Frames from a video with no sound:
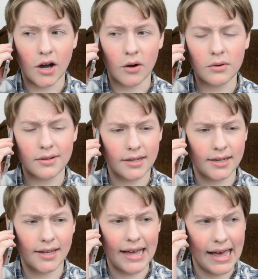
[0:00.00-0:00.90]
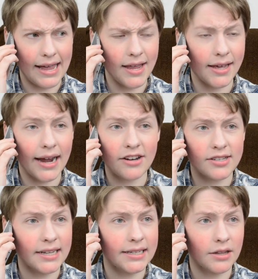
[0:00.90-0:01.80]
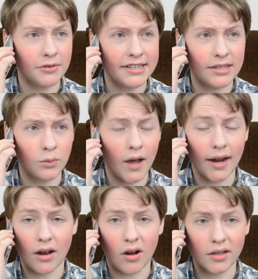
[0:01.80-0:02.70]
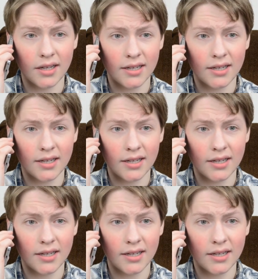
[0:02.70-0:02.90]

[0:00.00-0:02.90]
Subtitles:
Okay, can I just get to the reason why I called?